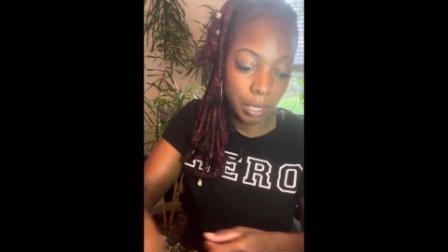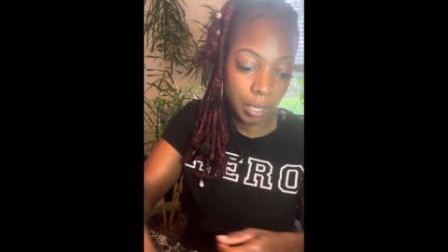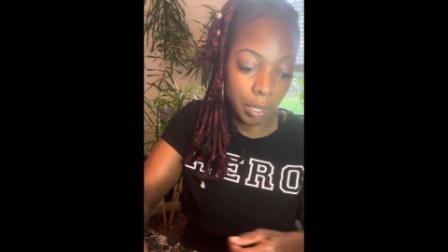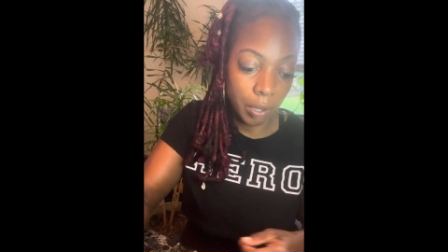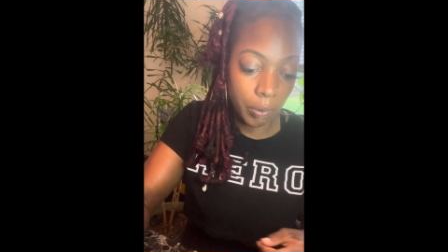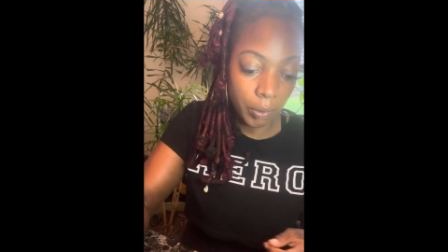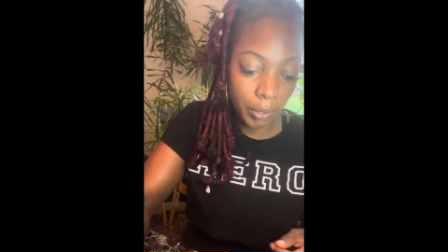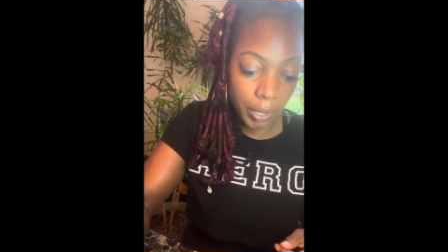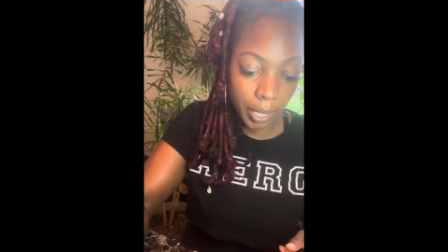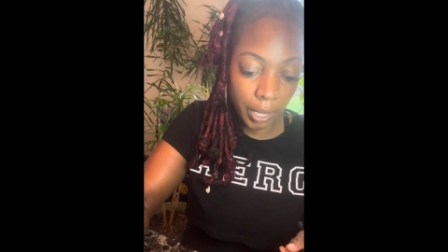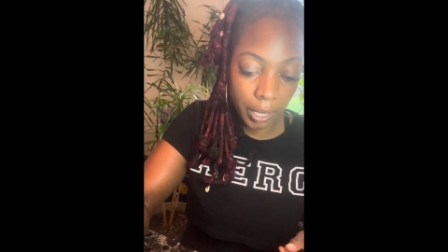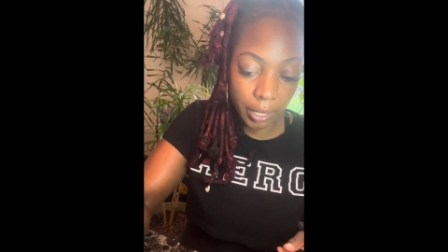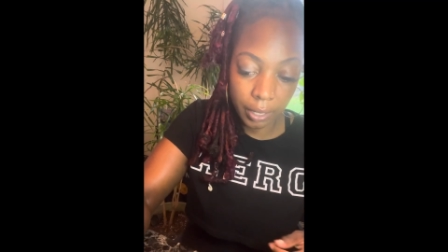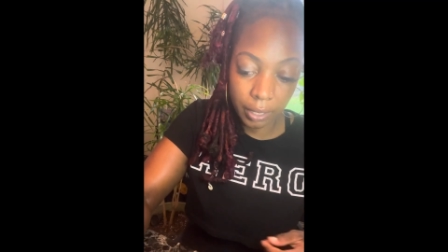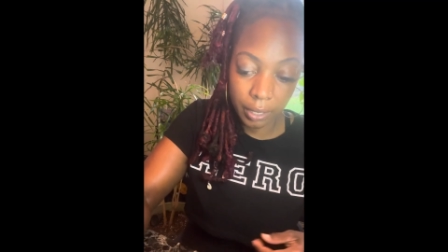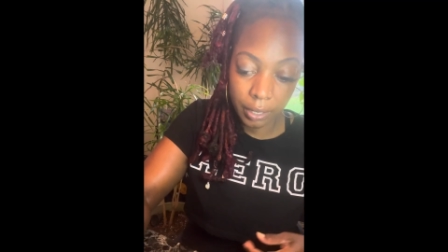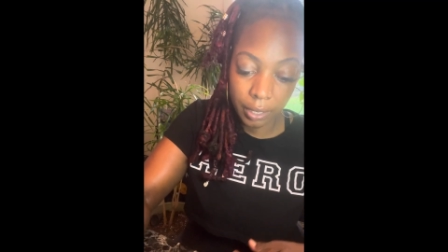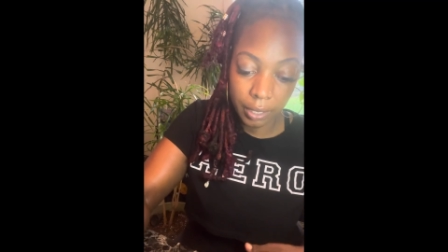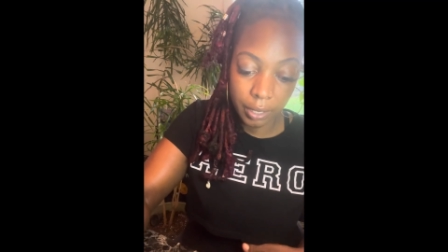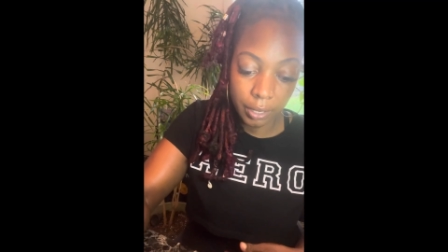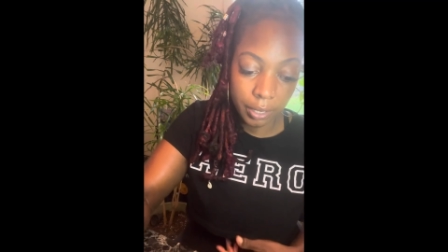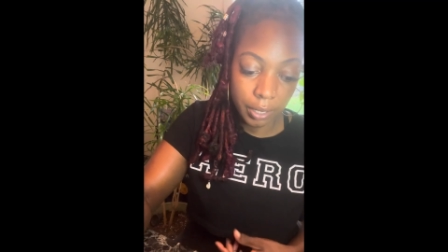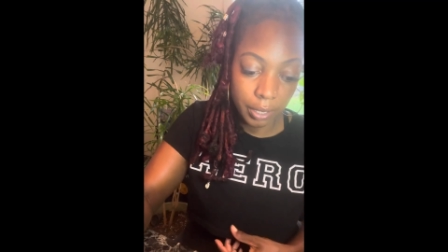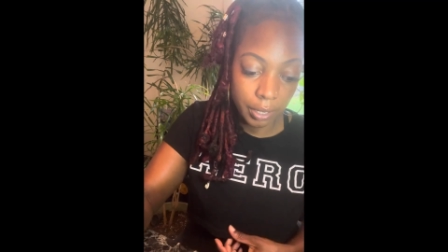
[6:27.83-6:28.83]
Okay.
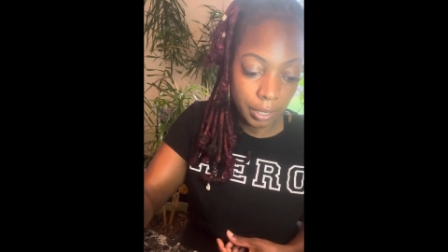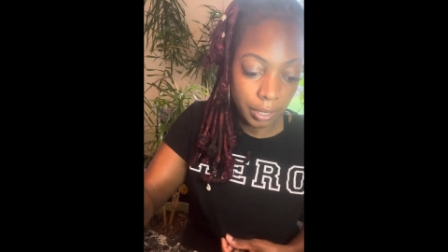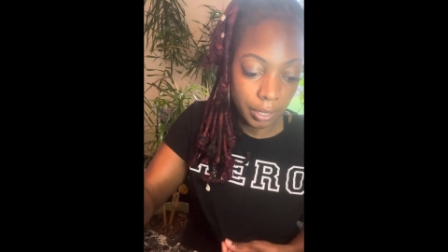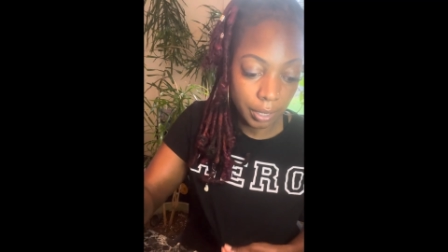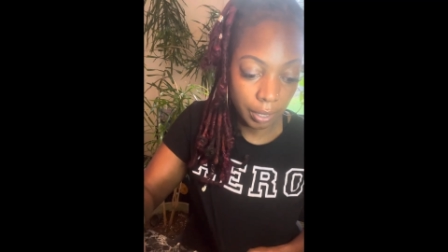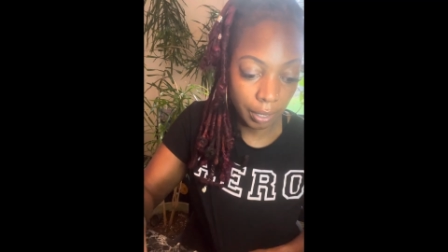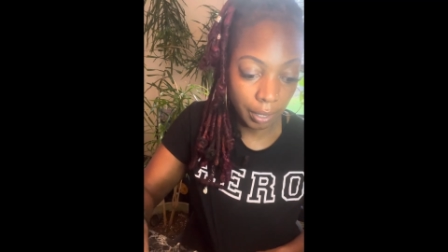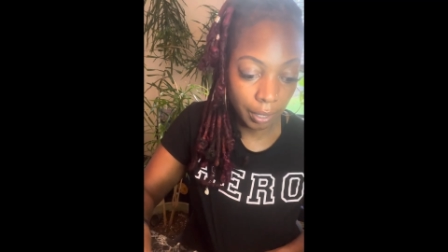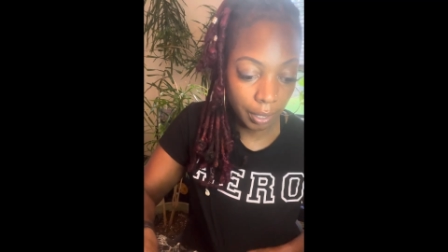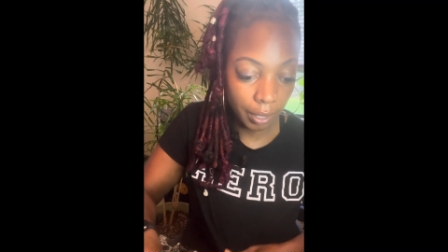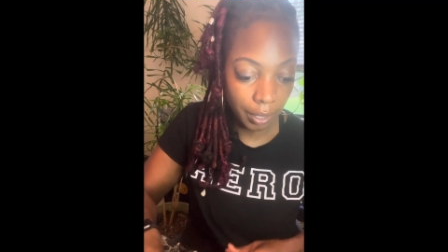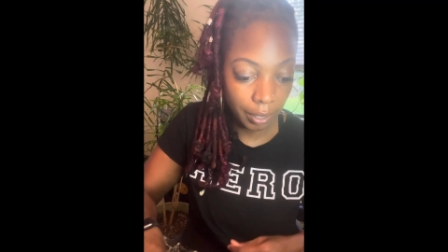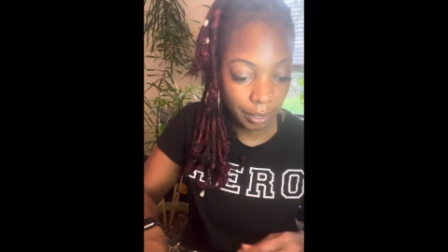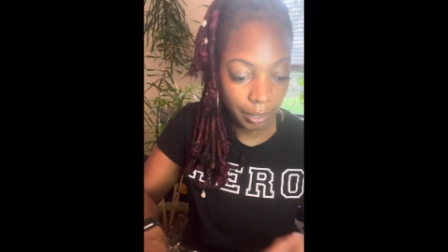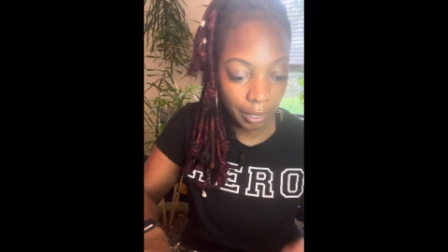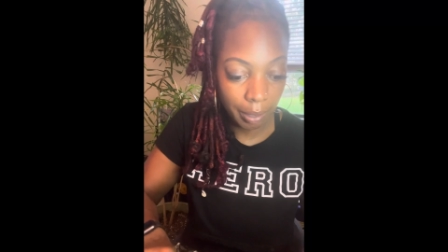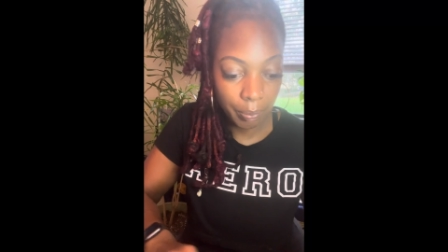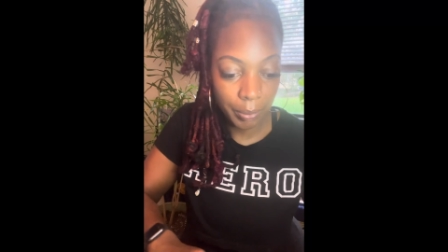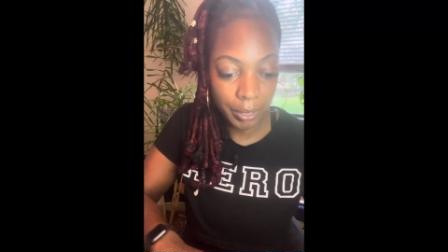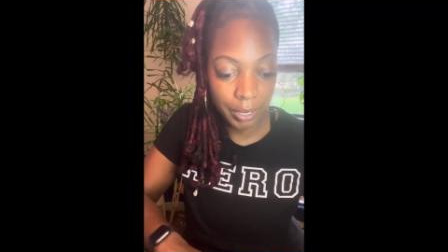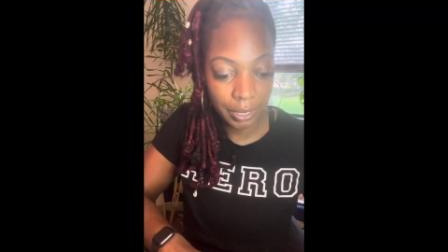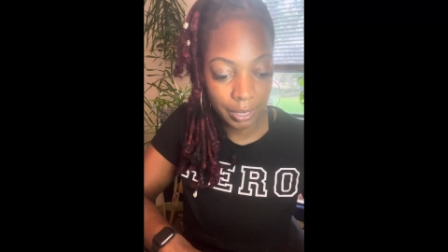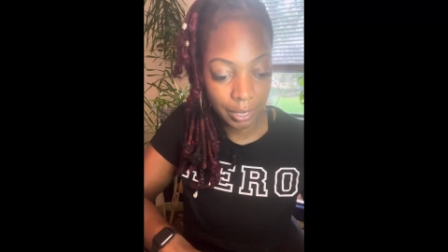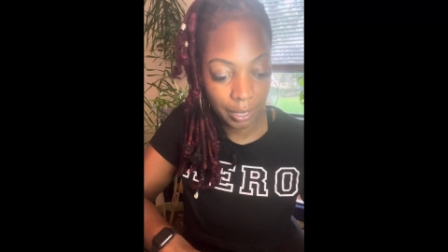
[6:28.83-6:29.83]
Let
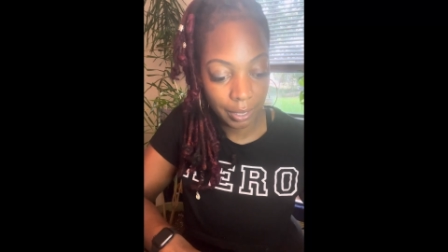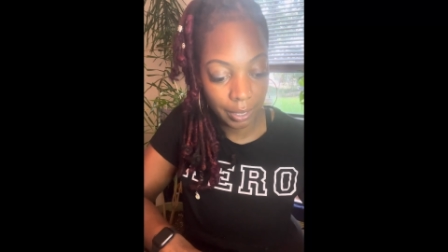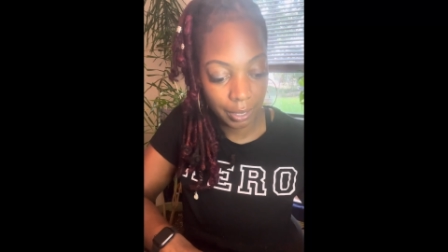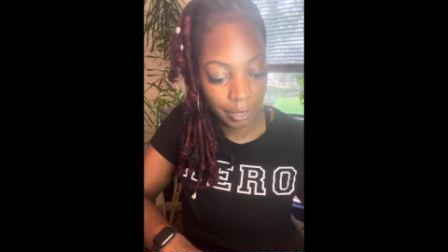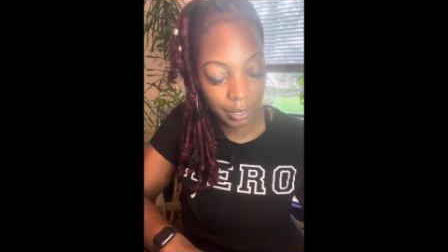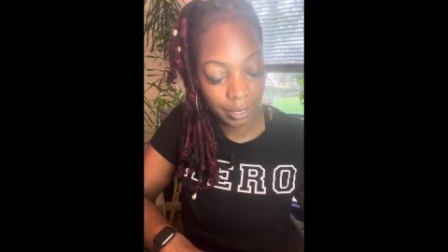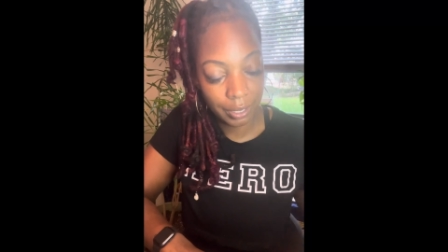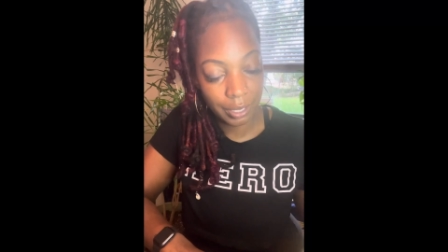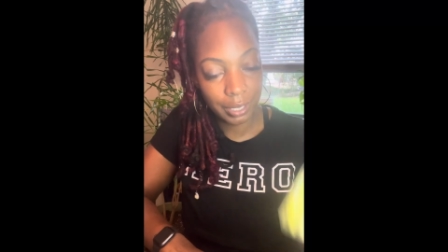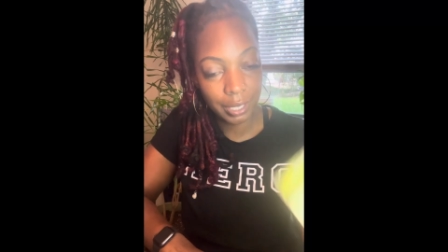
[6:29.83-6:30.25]
me see.